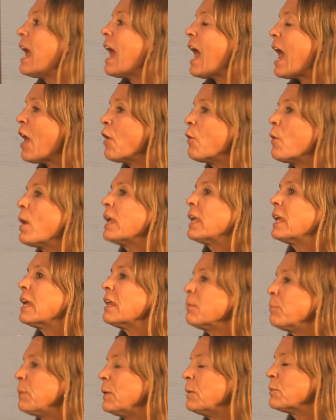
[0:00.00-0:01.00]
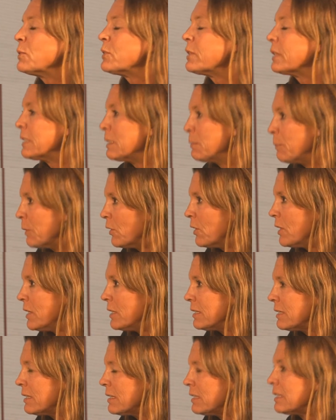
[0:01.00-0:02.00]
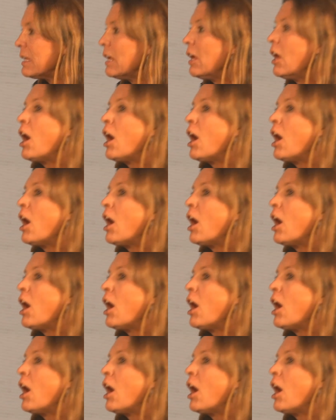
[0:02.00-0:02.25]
How do I get people's experiences